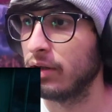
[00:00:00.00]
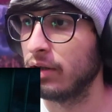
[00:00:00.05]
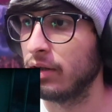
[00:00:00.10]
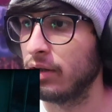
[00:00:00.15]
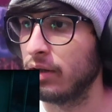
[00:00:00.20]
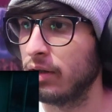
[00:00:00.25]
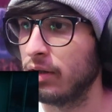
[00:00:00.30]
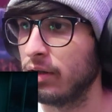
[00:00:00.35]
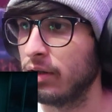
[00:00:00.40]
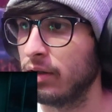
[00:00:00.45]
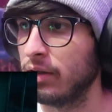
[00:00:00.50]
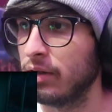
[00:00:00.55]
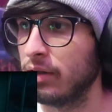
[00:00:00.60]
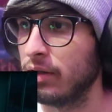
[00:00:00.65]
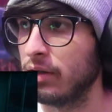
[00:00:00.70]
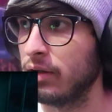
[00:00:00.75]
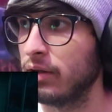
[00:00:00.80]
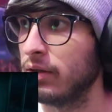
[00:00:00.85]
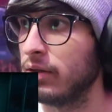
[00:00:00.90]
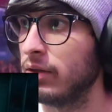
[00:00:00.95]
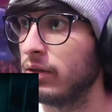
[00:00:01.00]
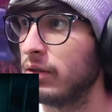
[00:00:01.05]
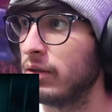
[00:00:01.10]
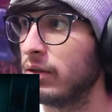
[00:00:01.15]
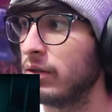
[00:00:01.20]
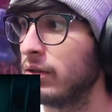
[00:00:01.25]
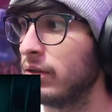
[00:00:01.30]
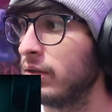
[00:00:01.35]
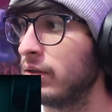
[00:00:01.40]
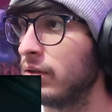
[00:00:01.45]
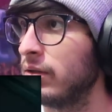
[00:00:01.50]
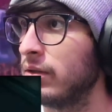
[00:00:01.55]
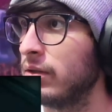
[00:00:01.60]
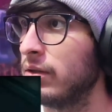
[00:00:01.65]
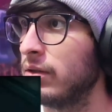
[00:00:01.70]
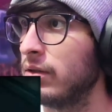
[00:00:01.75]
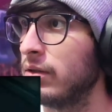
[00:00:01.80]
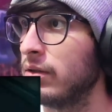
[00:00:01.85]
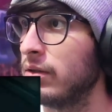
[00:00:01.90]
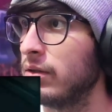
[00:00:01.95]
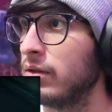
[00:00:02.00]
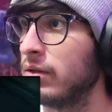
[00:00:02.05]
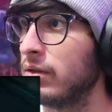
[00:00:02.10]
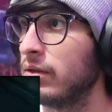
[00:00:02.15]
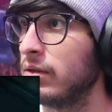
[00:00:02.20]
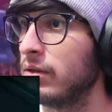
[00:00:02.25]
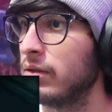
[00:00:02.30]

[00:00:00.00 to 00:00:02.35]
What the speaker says: Nothing is said.